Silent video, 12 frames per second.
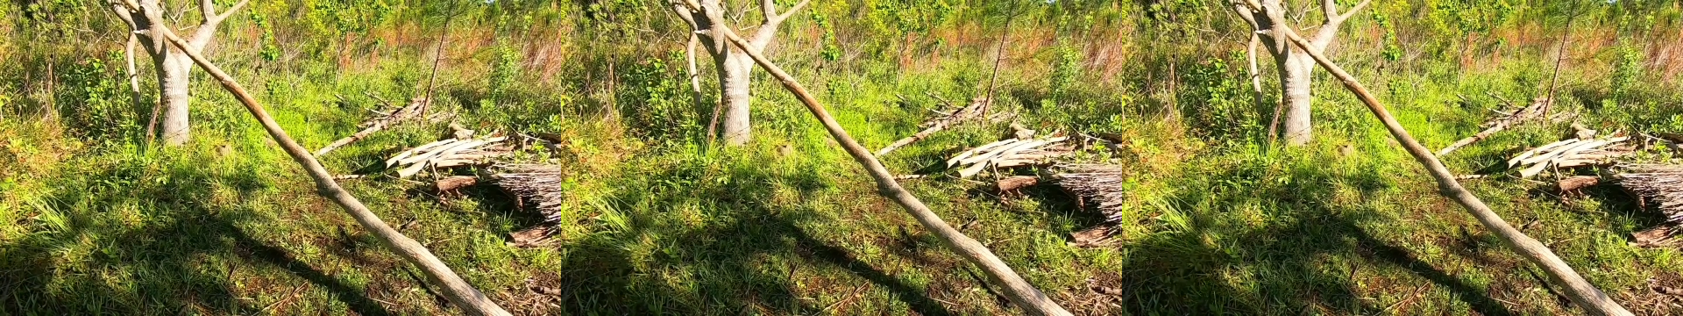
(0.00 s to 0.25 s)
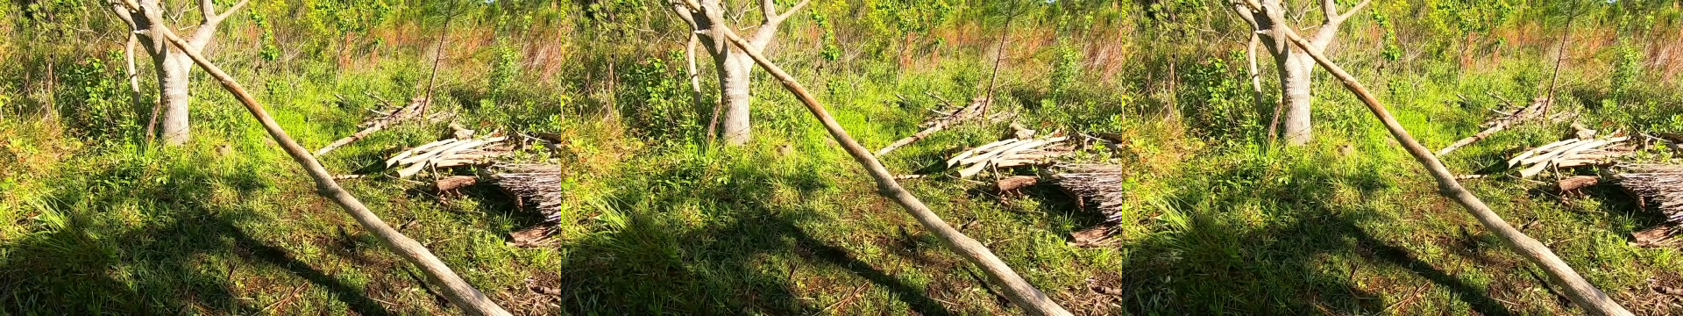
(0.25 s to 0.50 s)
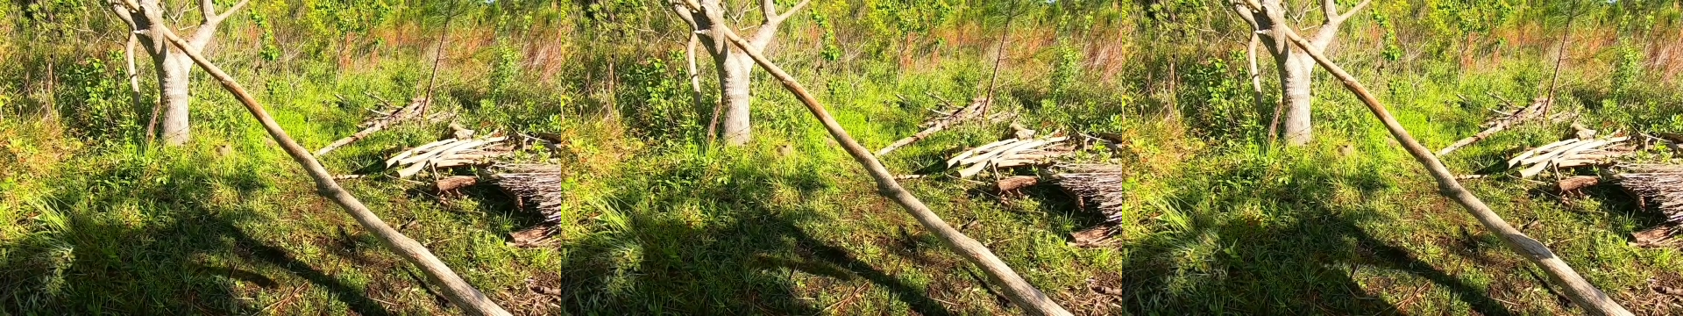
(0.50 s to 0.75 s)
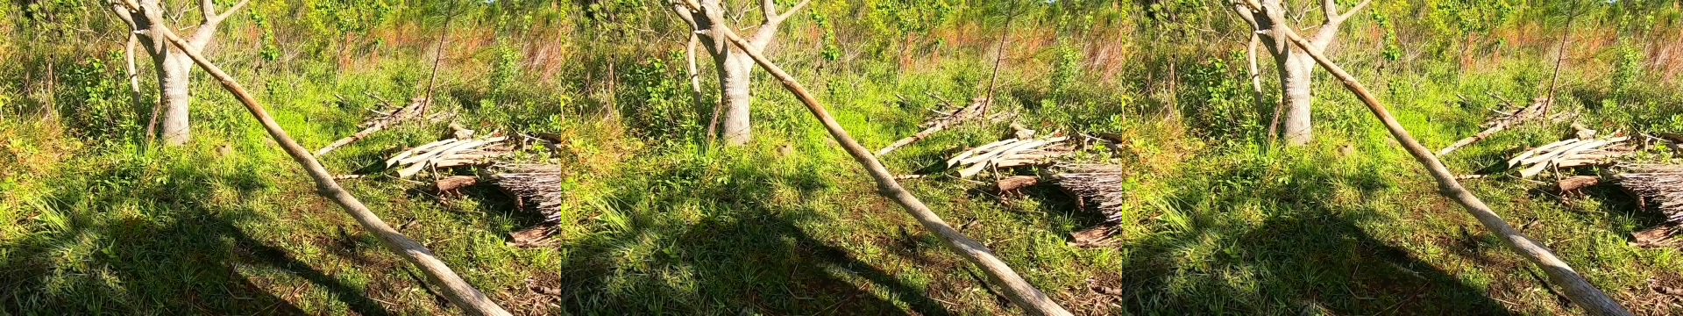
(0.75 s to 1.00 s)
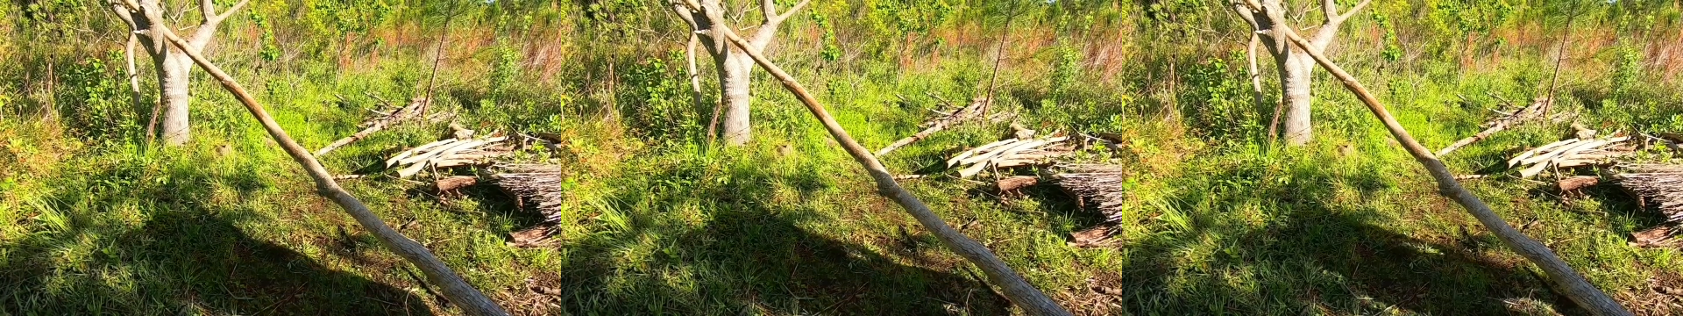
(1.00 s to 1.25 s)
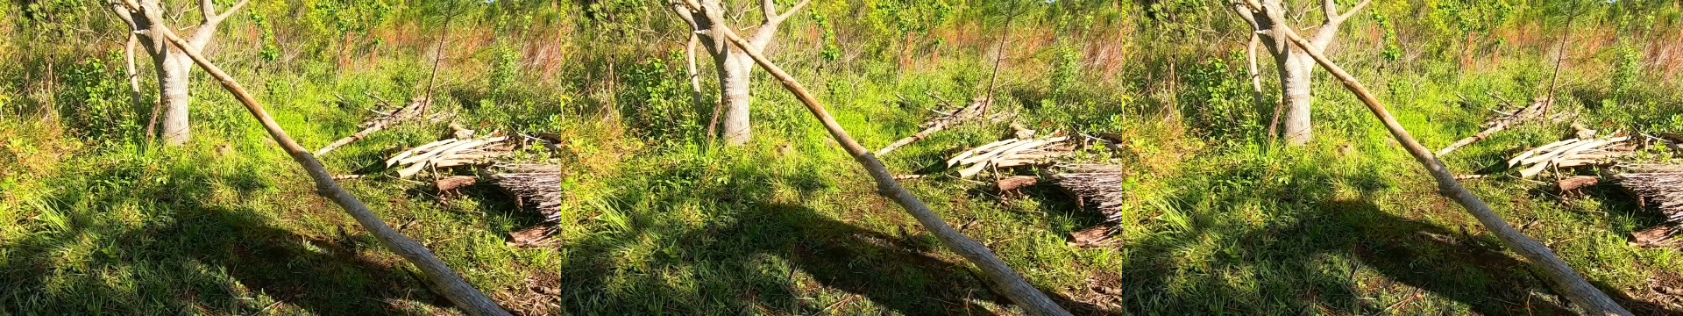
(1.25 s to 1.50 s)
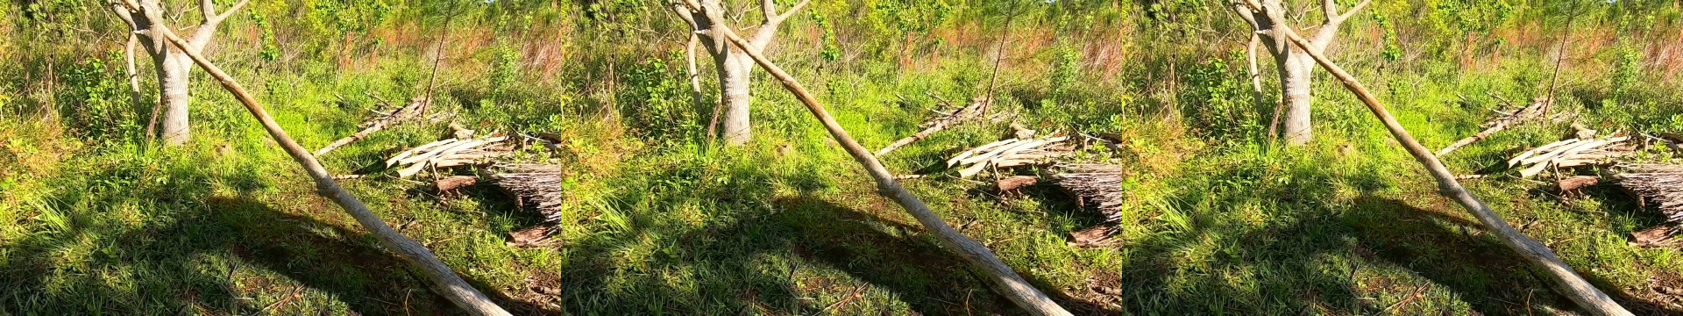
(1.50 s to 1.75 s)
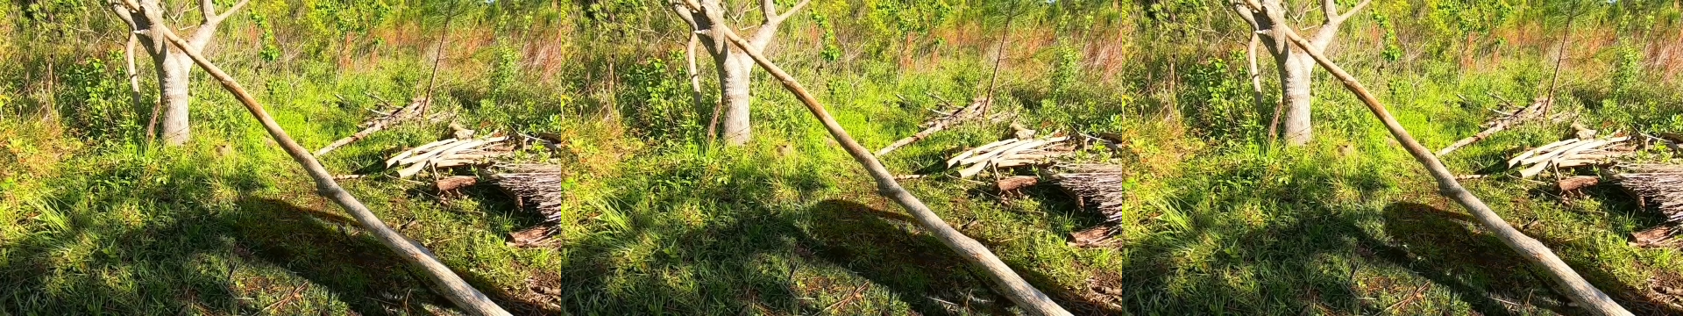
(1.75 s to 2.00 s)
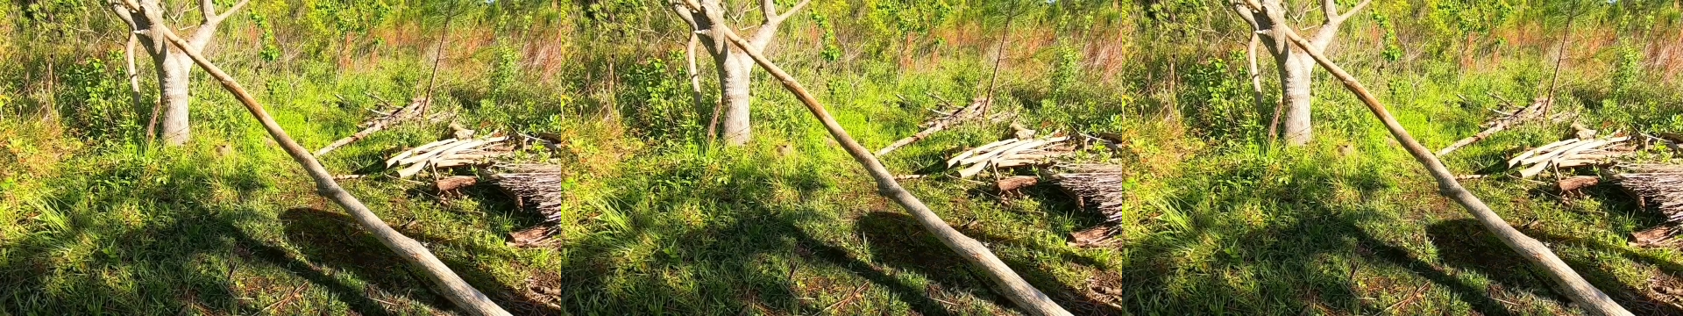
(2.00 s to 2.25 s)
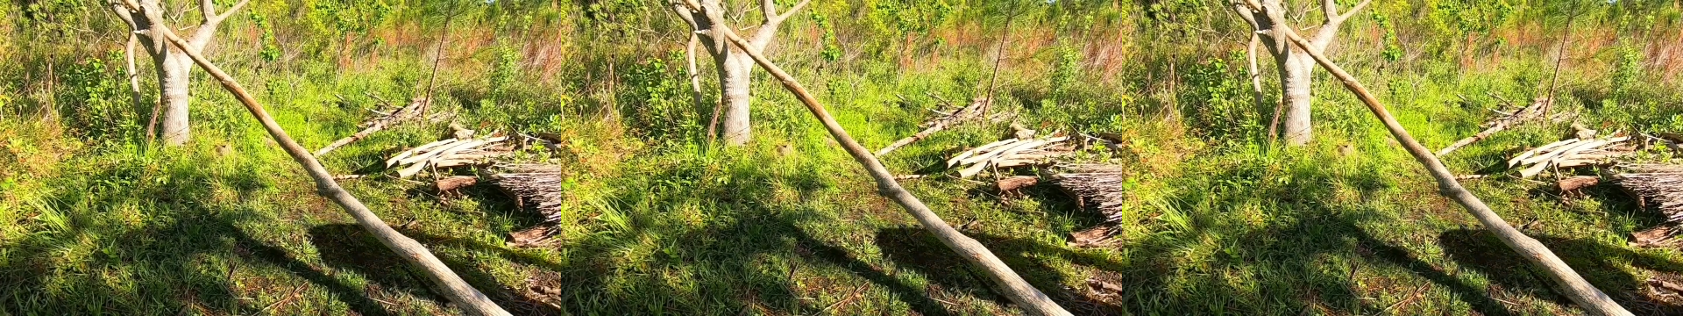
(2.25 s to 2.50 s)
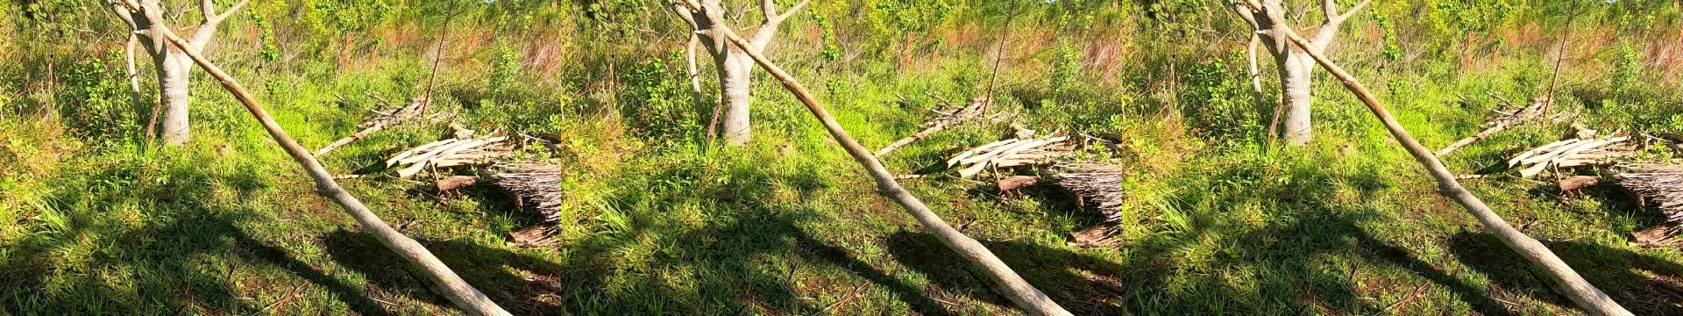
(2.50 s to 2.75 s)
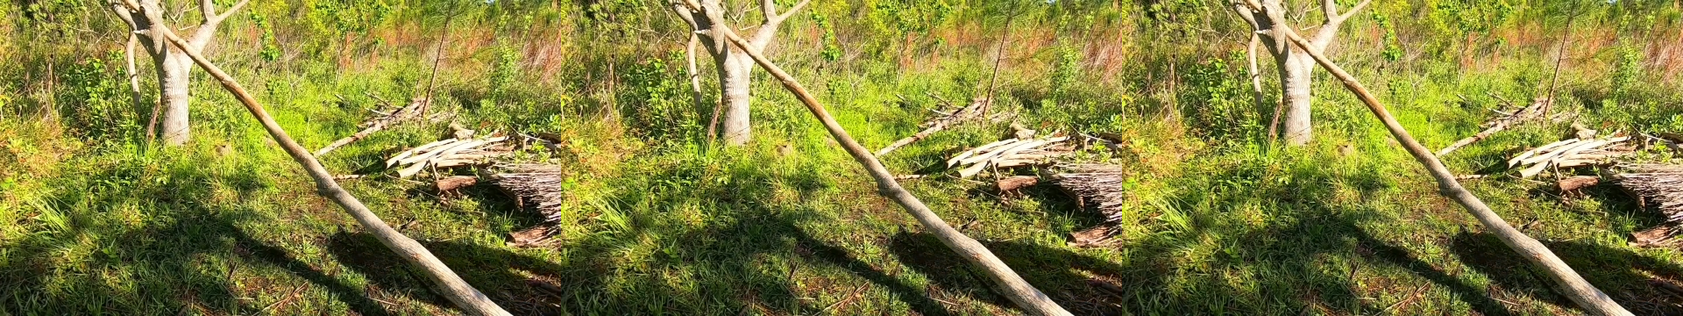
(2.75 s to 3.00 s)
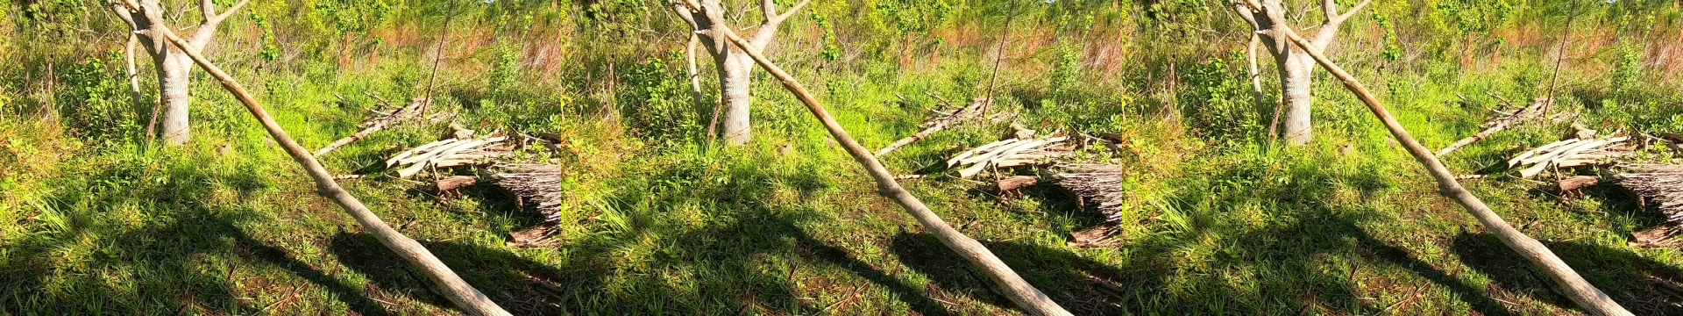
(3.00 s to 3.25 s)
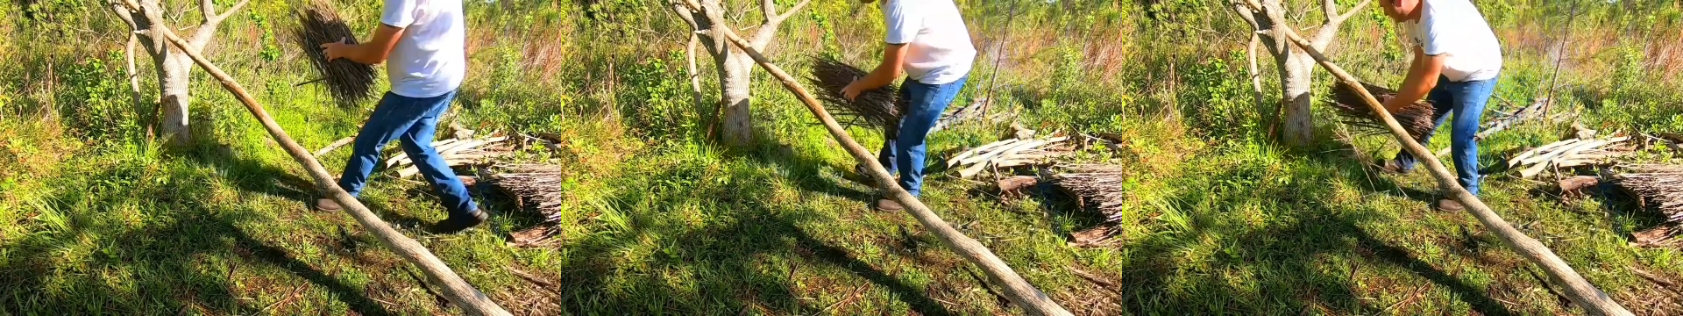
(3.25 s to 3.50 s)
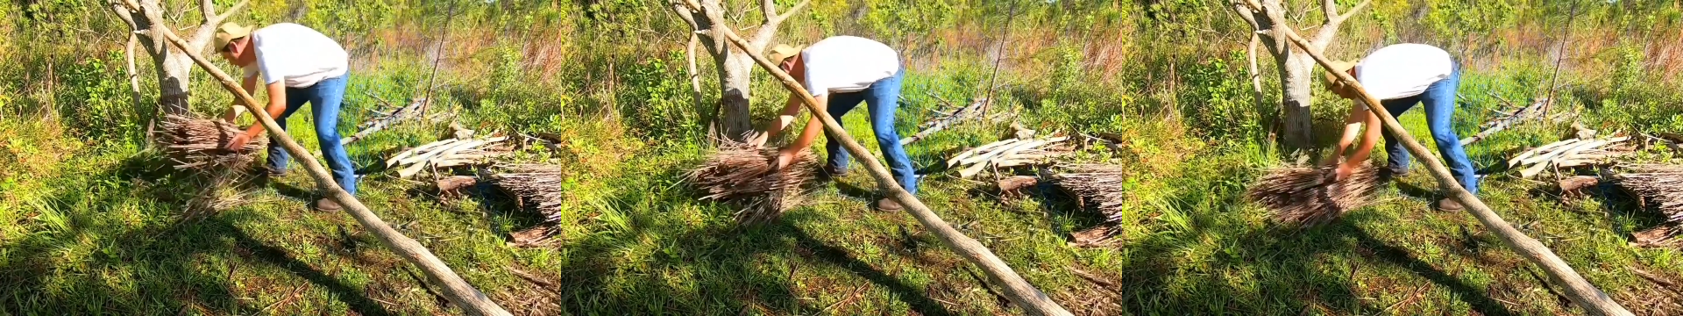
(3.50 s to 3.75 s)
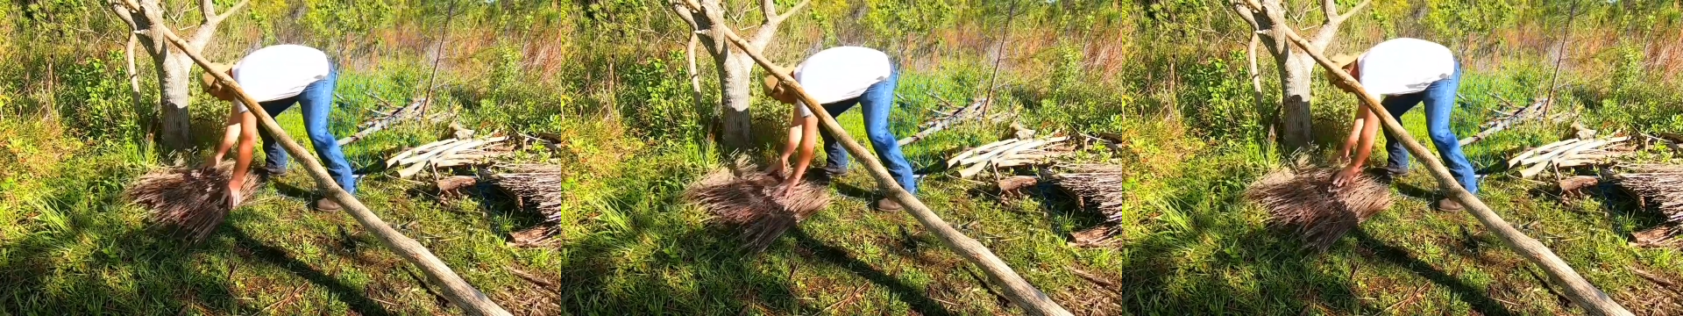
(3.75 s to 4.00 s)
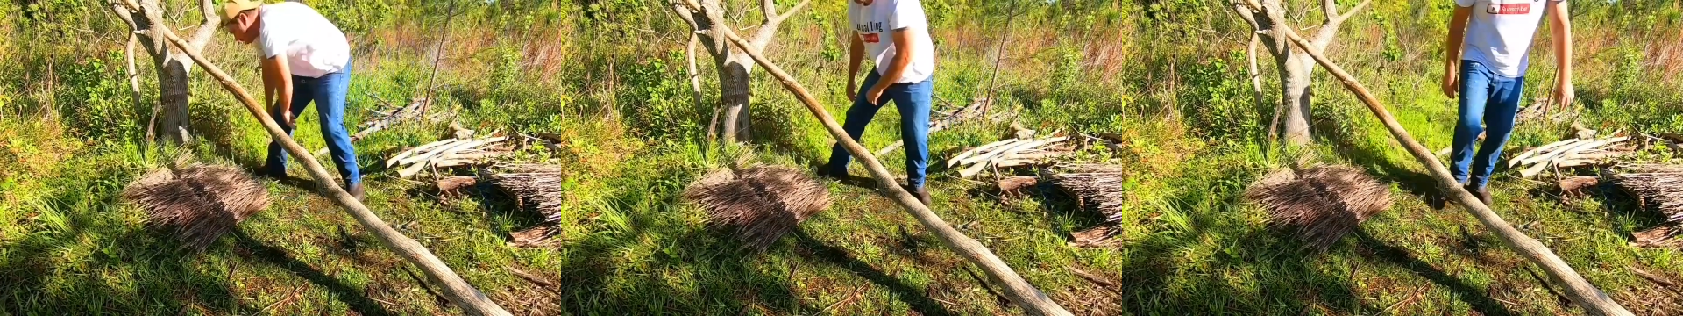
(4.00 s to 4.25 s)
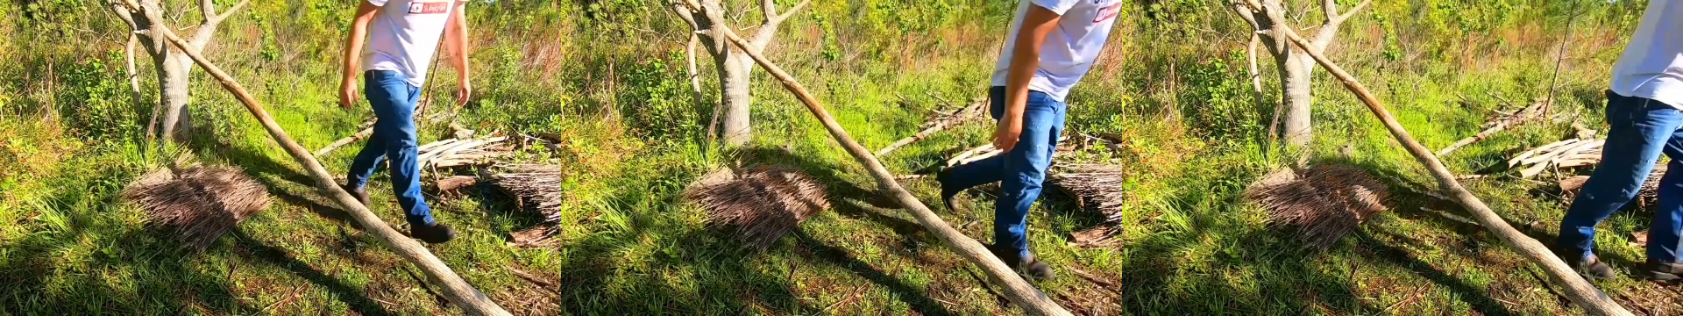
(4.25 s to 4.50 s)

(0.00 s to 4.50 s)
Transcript: [unreadable: no face in view]